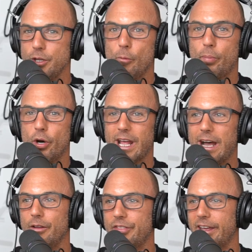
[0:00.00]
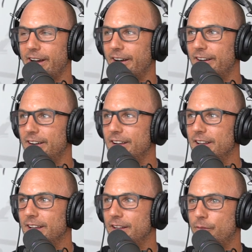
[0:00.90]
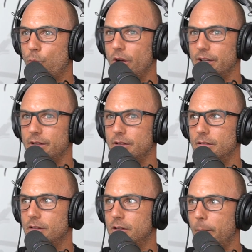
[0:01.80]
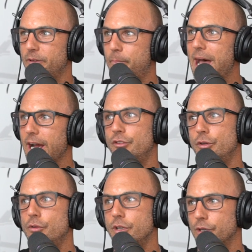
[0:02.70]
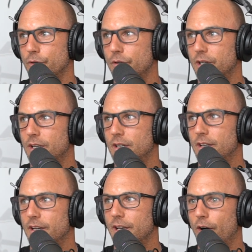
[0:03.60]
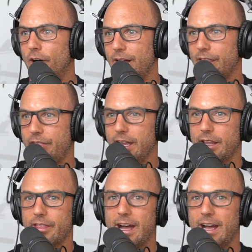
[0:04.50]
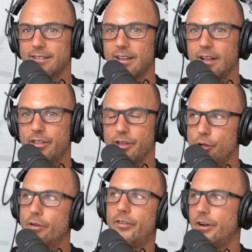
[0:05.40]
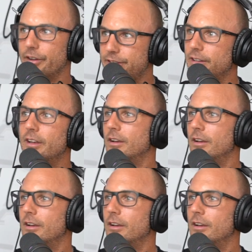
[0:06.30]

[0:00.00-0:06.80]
you put out there is what comes back to you. You know, and I think that the universe